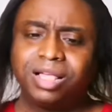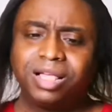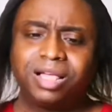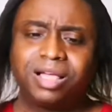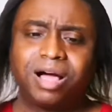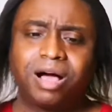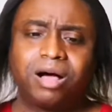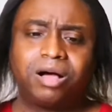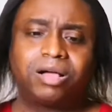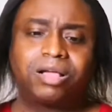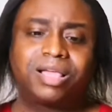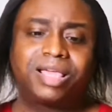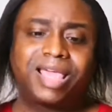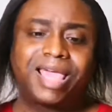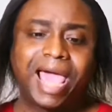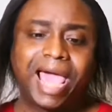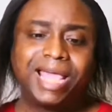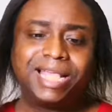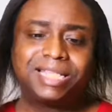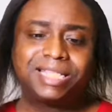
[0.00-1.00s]
called
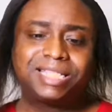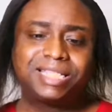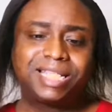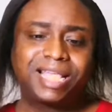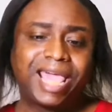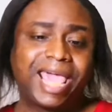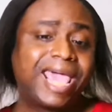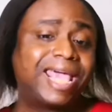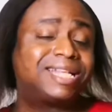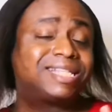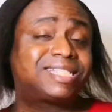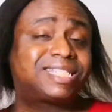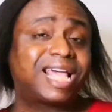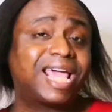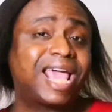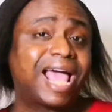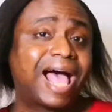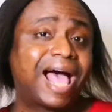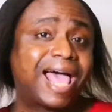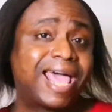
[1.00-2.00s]
Can't
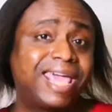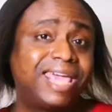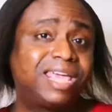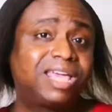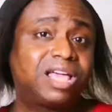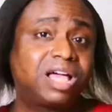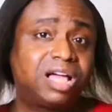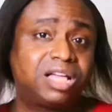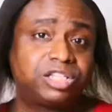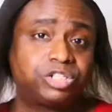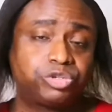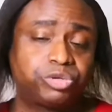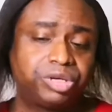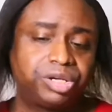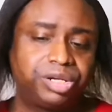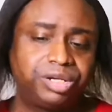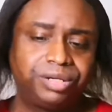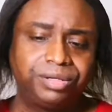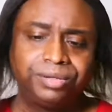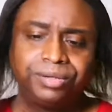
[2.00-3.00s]
Say I Ain't
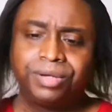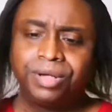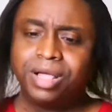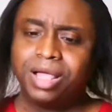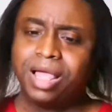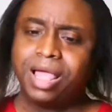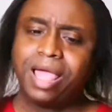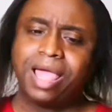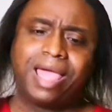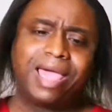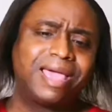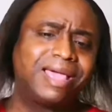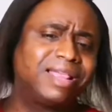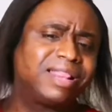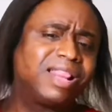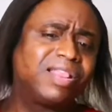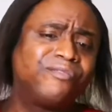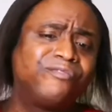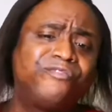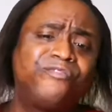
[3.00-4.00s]
Country.
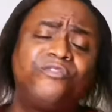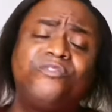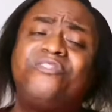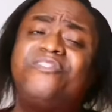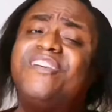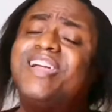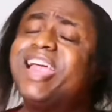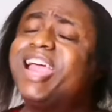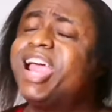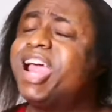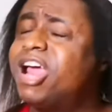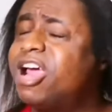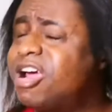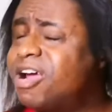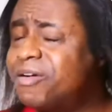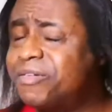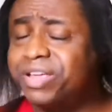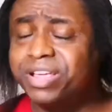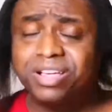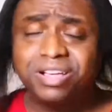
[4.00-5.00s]
And
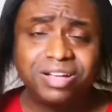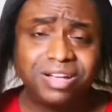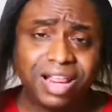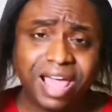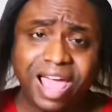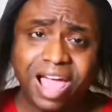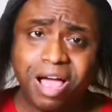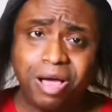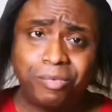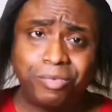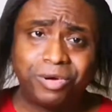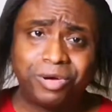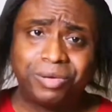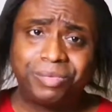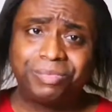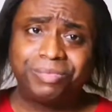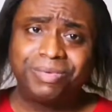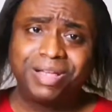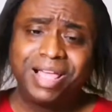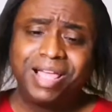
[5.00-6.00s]
very good album.